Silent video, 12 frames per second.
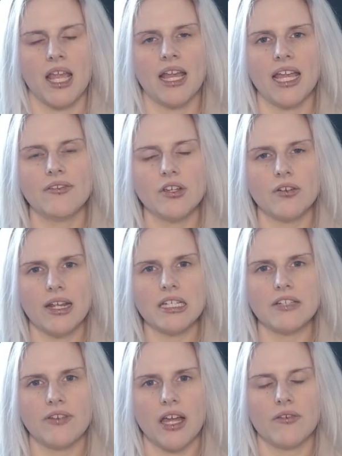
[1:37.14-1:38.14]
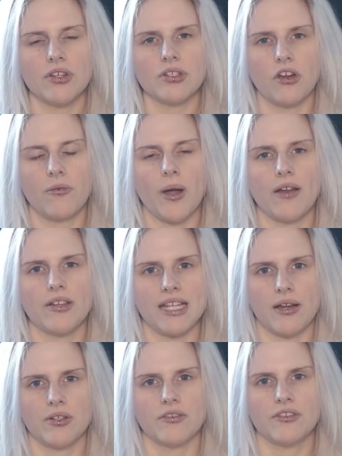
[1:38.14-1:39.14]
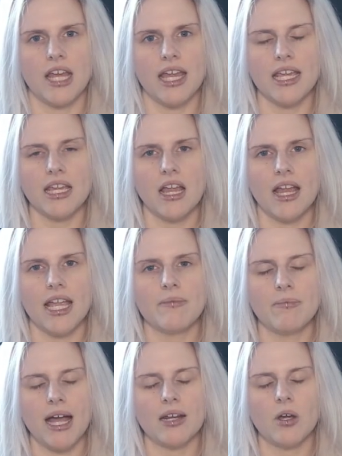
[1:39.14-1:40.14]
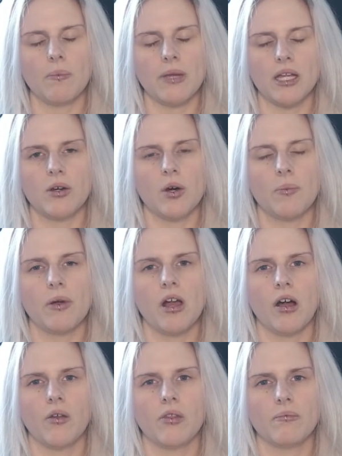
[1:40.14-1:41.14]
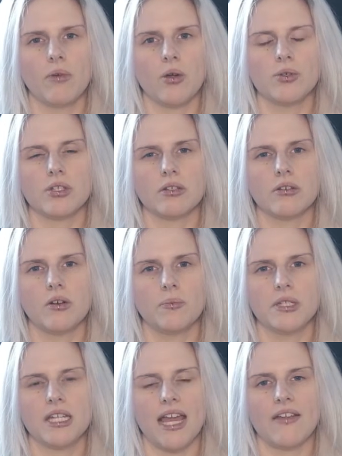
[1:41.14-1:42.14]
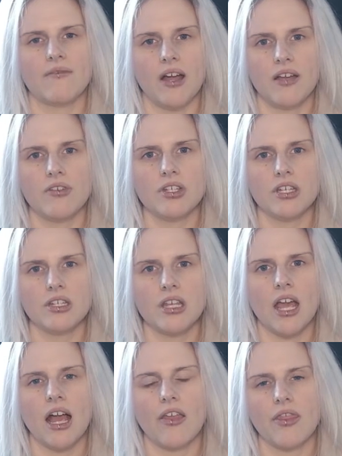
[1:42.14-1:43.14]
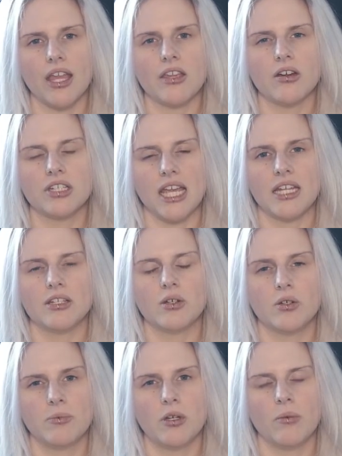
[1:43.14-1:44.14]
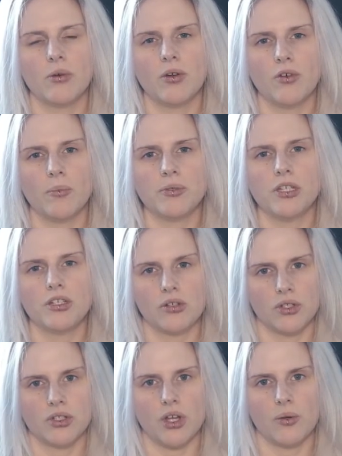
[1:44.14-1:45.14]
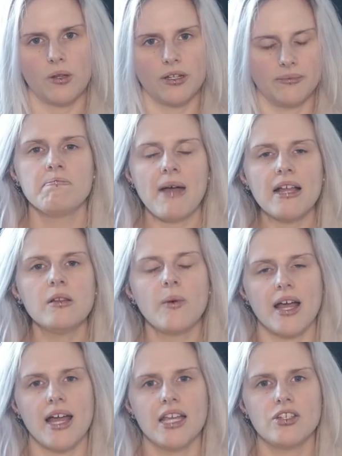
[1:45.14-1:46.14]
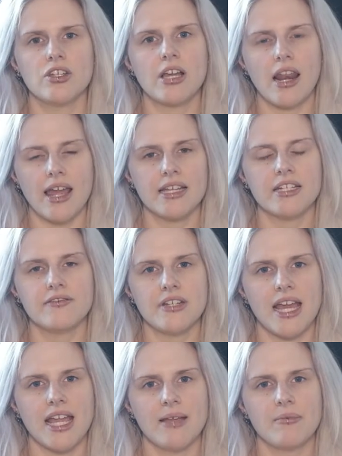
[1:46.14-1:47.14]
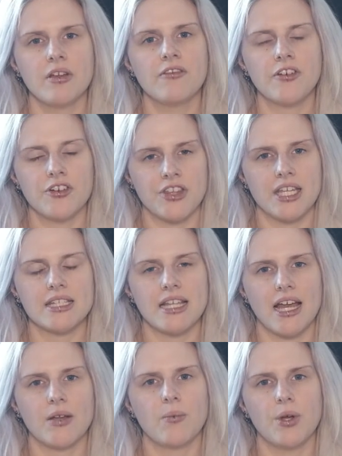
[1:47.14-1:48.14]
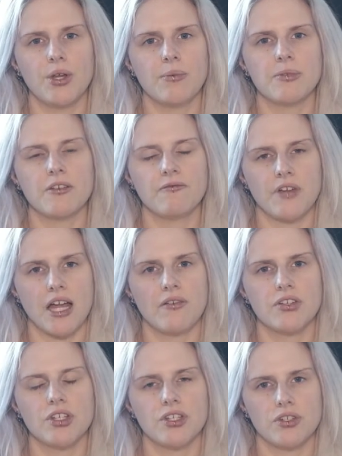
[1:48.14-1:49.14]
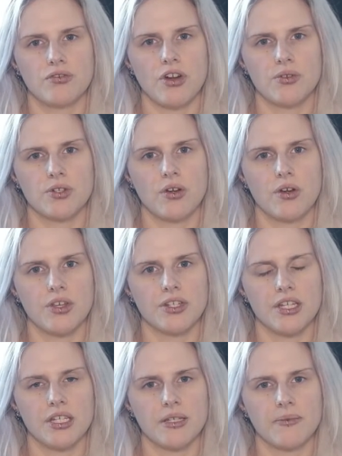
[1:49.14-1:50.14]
If your antivirus software is out of date, it might not pick up on the most up-to-date viruses and then your data could become corrupted or stolen. Malware is the collective name for things like worms and viruses and Trojan horses.